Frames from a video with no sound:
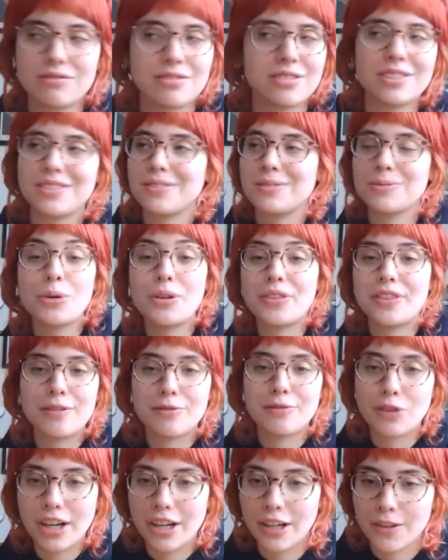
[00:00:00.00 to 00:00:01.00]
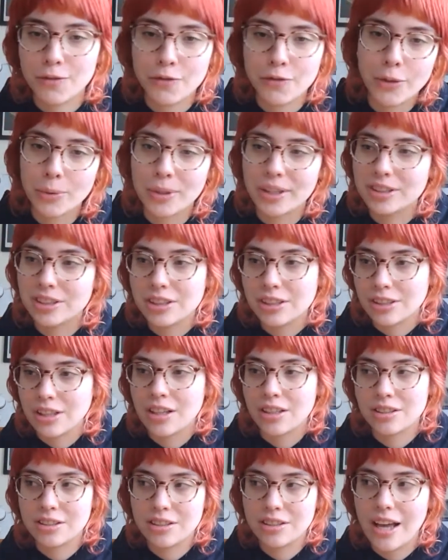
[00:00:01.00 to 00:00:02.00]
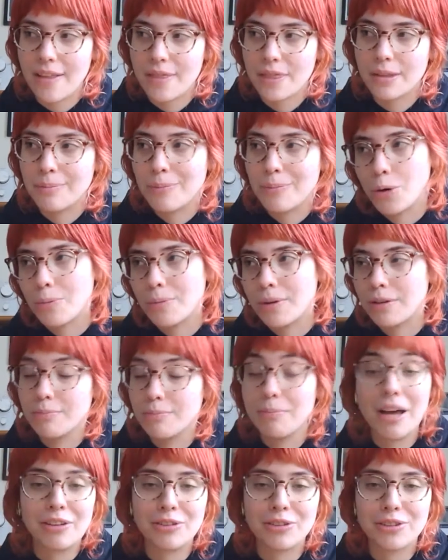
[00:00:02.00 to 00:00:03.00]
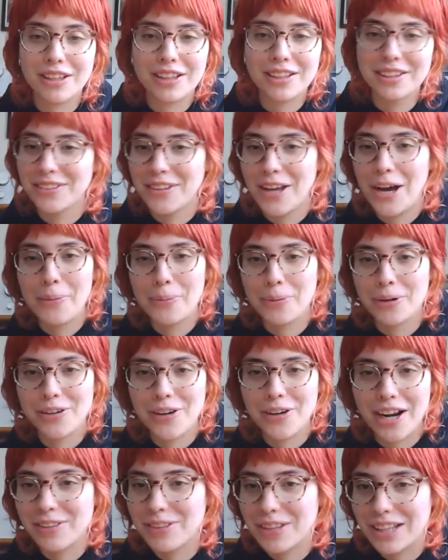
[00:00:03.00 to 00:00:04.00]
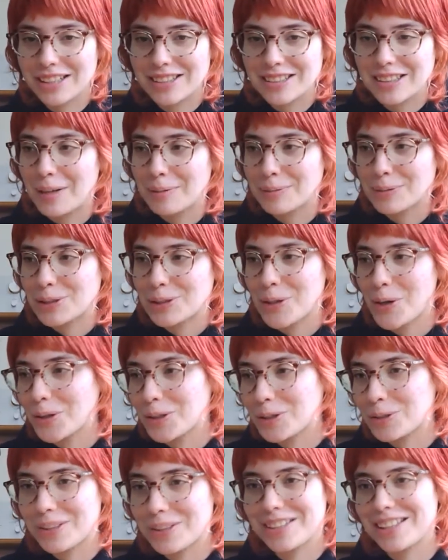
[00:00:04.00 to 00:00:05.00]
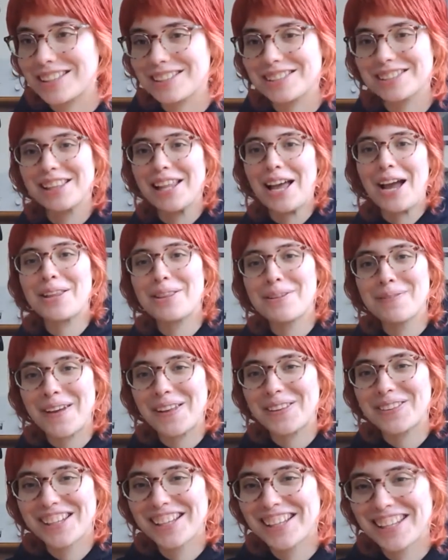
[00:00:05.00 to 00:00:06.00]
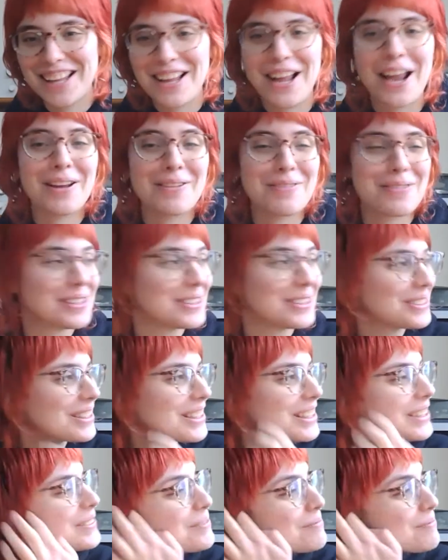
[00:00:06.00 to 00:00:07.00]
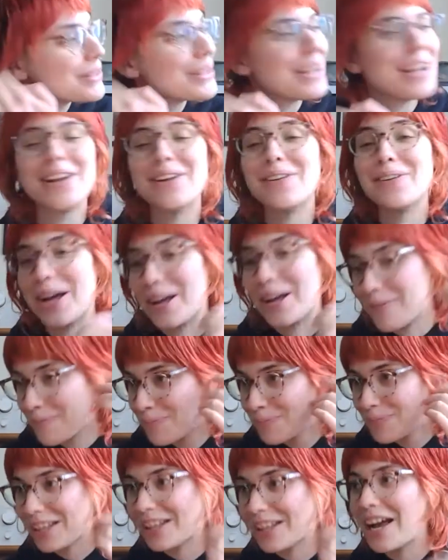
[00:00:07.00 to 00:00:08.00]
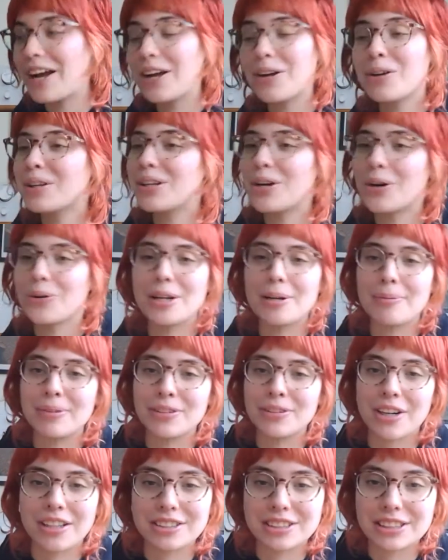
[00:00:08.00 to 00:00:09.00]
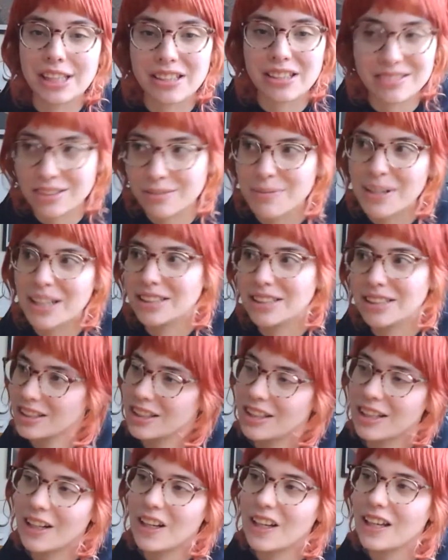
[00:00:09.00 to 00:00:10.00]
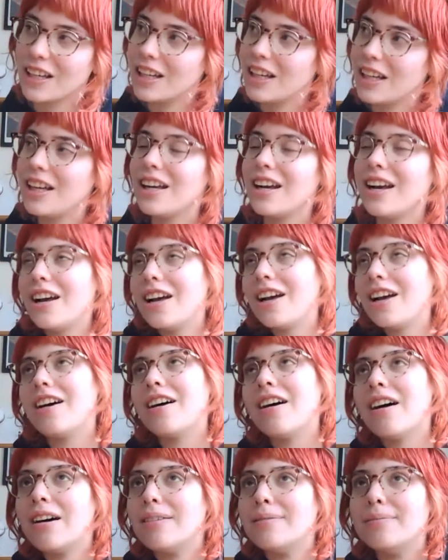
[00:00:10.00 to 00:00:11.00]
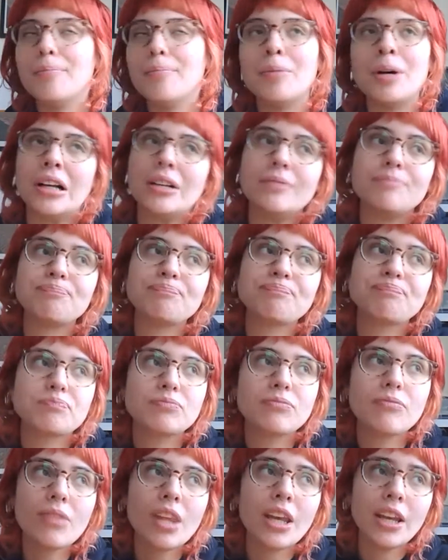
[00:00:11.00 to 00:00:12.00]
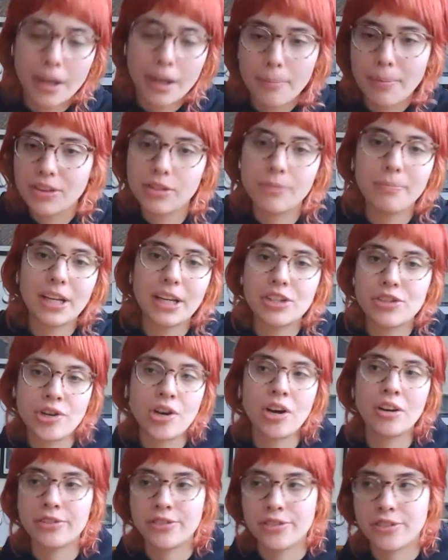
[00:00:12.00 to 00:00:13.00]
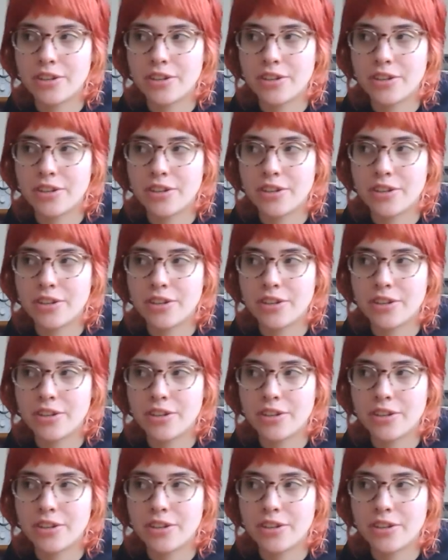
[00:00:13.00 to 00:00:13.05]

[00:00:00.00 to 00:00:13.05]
whatever influences us at the moment. Metal, now we're writing some songs, it's a slight metal element in it. But anyway, like, we don't limit ourselves, basically. Yeah, but the main genres are